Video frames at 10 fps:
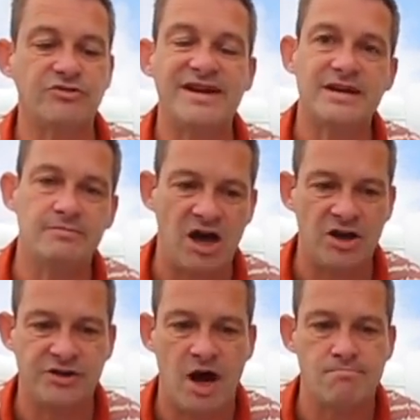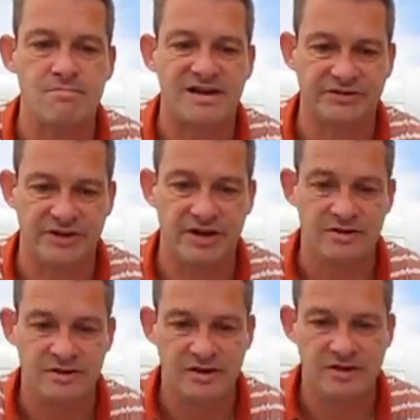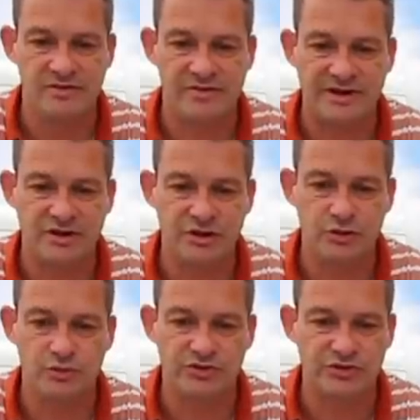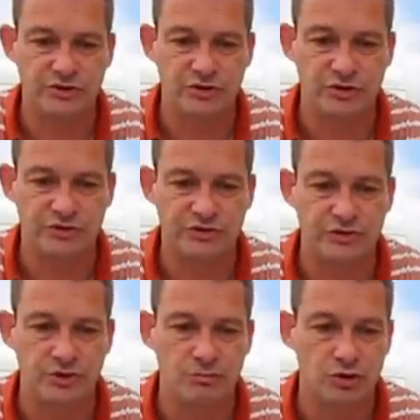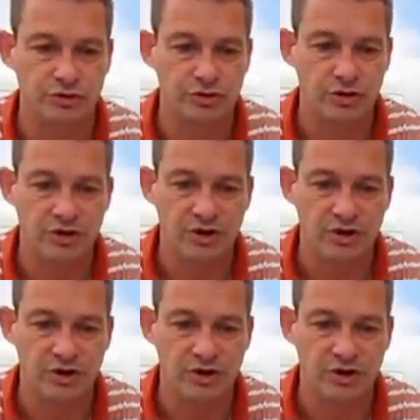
Graham and Amanda, thank you so much.